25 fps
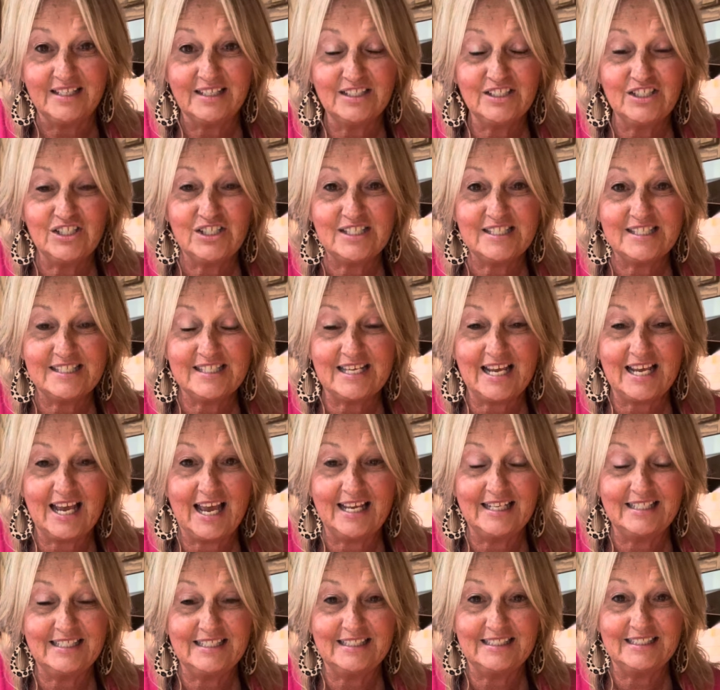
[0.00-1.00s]
just
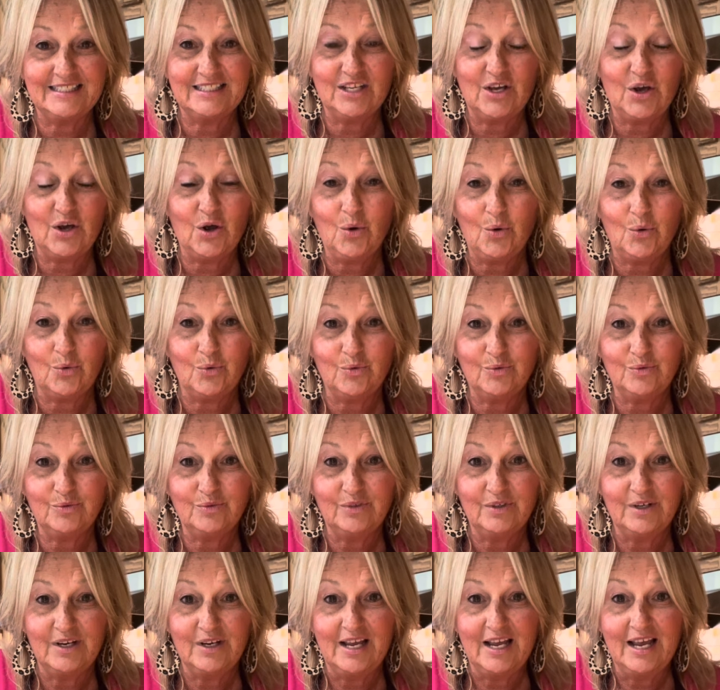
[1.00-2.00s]
I didn't know.
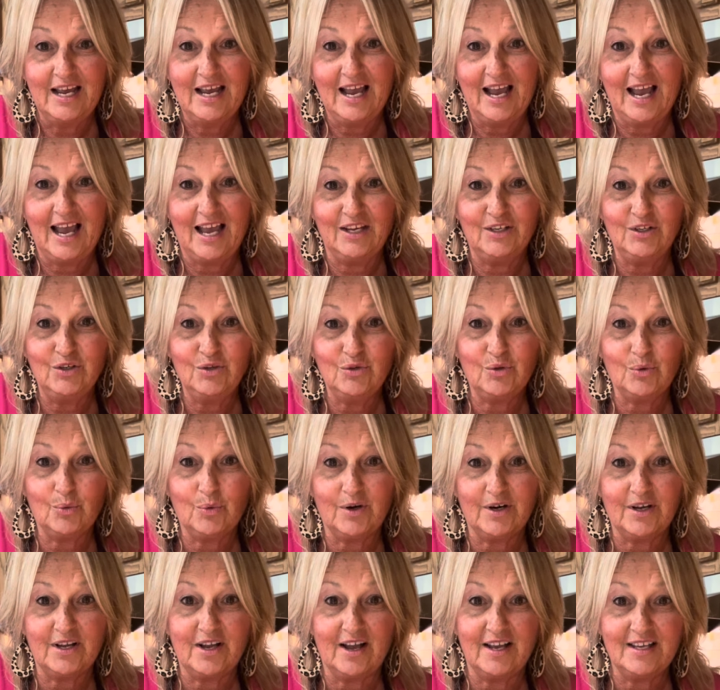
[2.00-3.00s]
I knew the
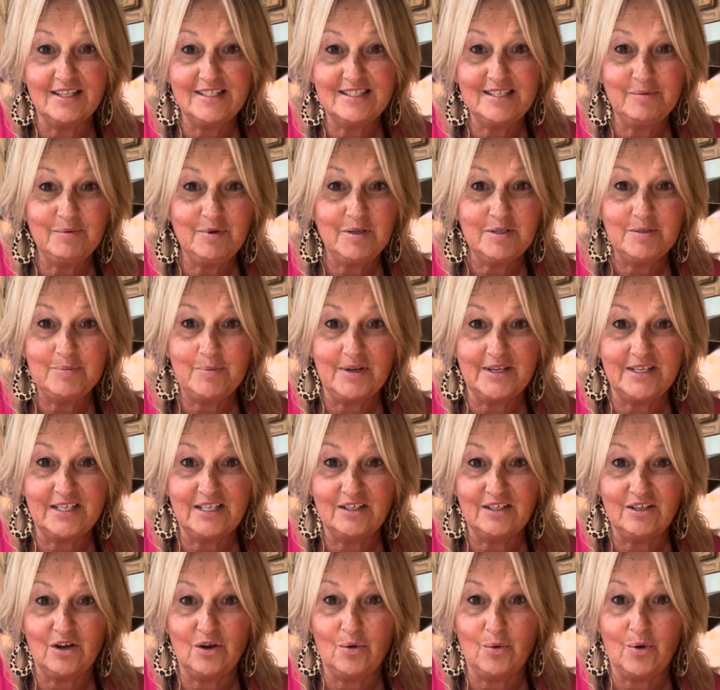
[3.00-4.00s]
word of God sometimes, but I
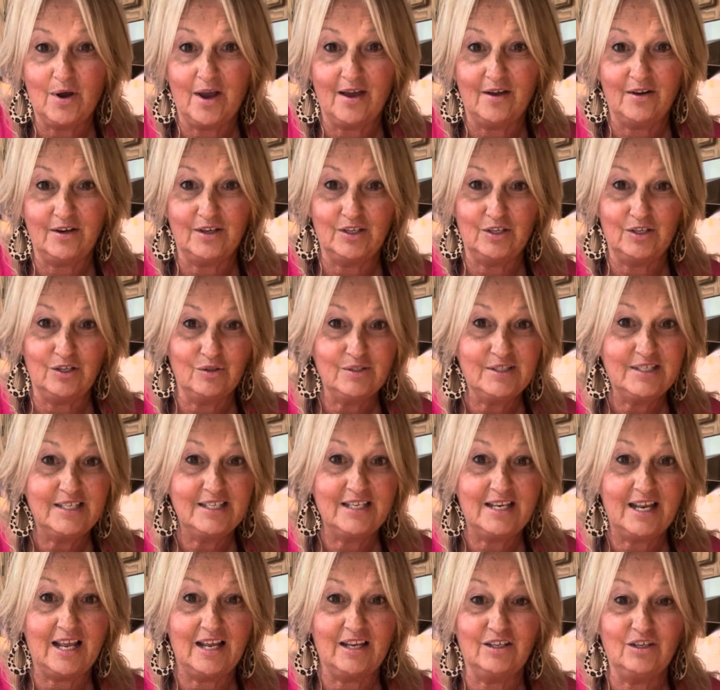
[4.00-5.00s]
didn't know how to use
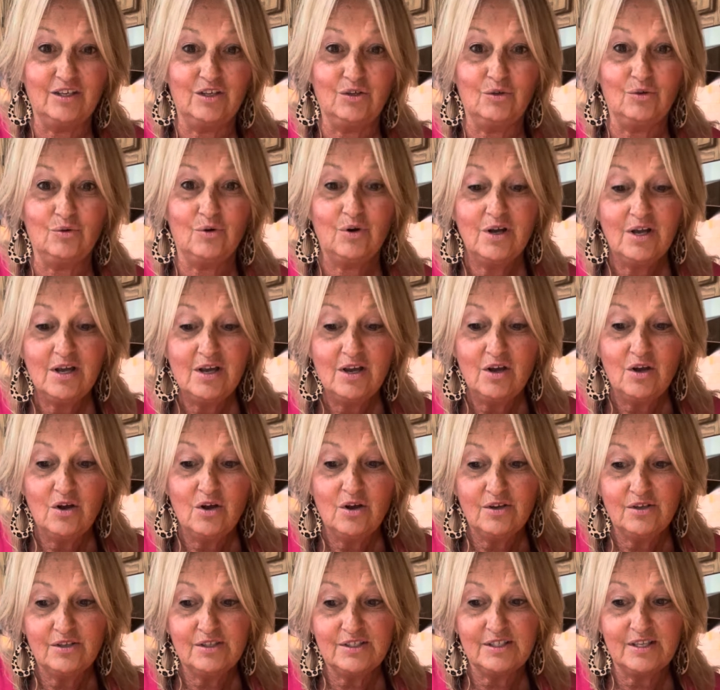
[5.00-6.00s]
it. I knew
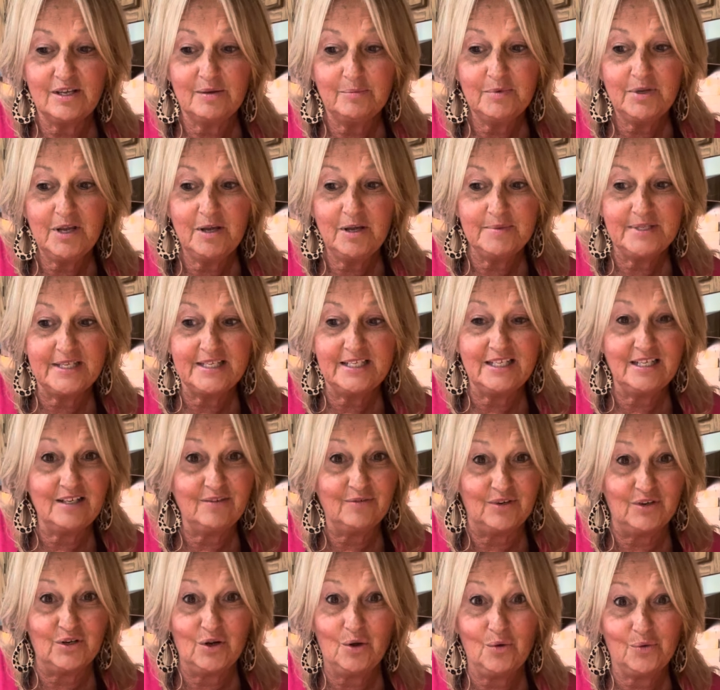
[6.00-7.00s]
Sometimes I didn't
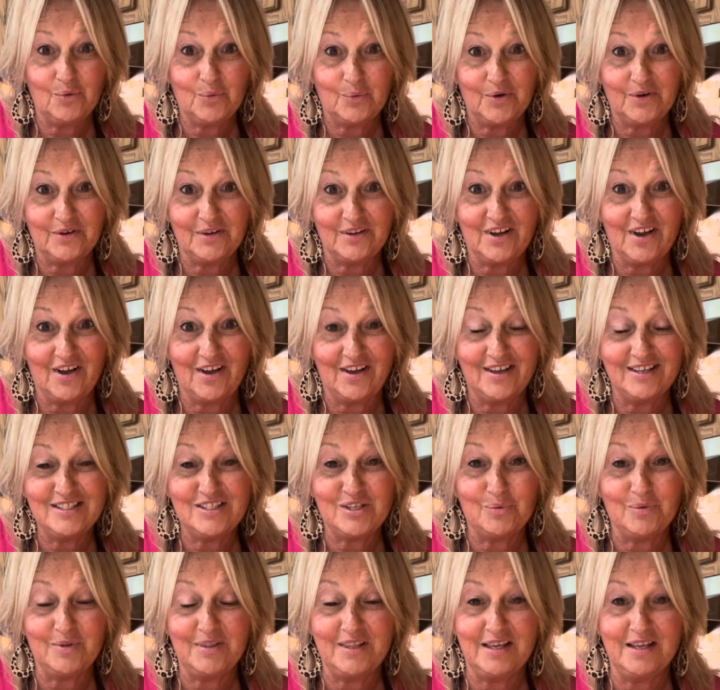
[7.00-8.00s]
even know the word of God,
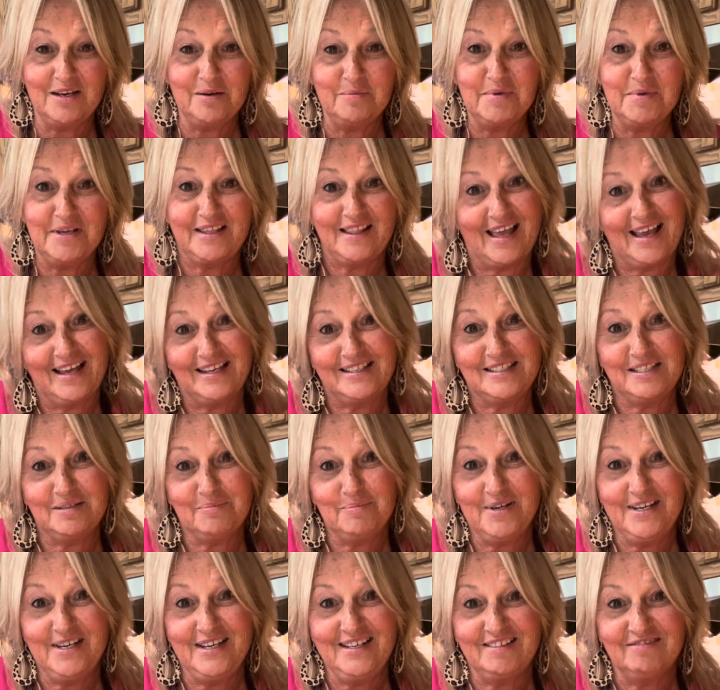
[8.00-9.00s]
so when the enemy lied to
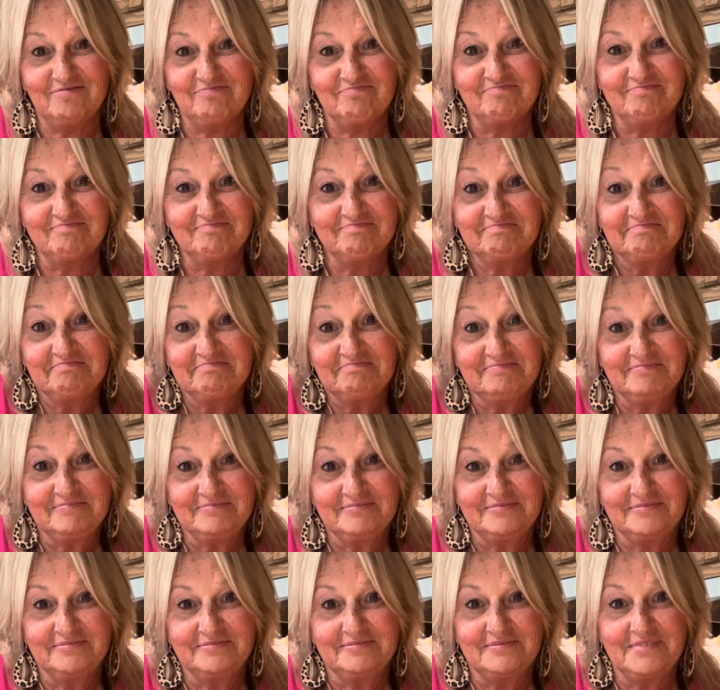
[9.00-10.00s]
me,
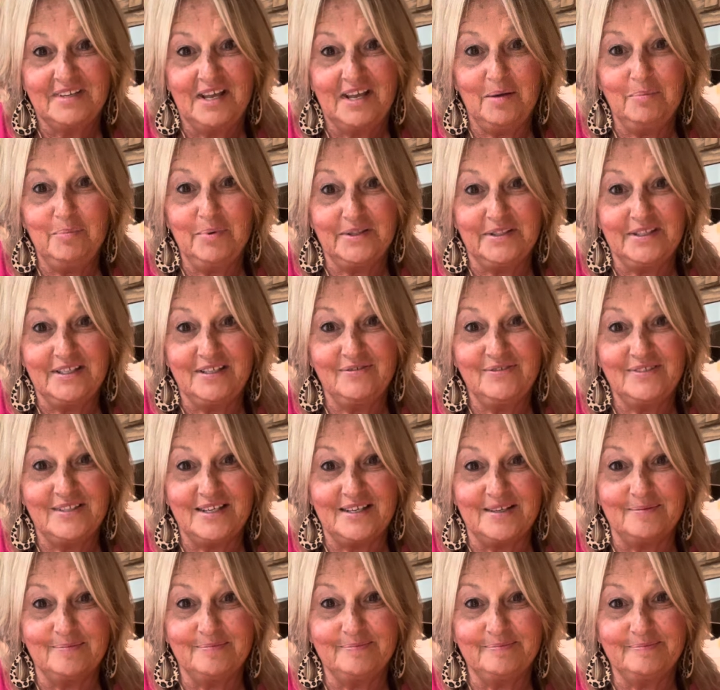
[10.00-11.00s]
I believed
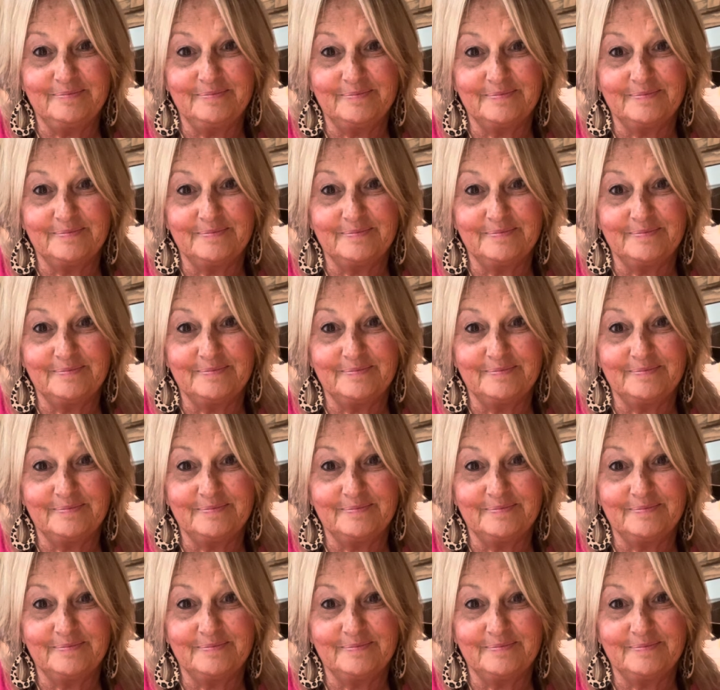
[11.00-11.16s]
him.